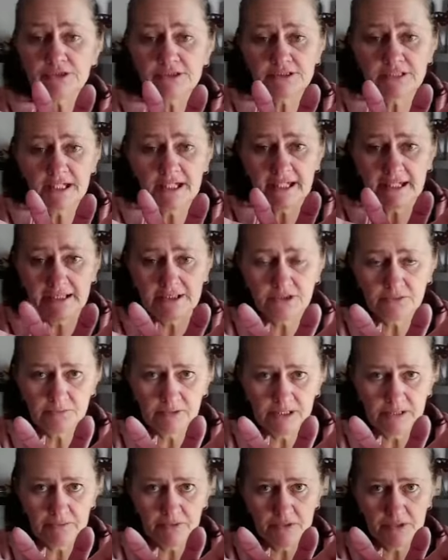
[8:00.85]
say to
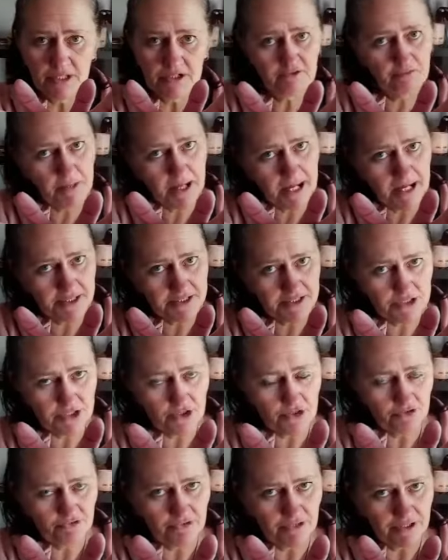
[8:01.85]
people that have passed
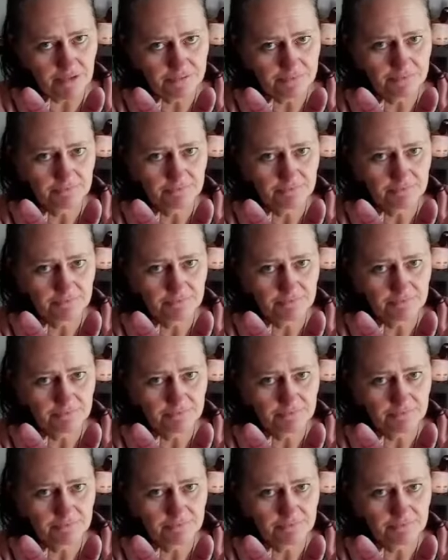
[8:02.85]
over,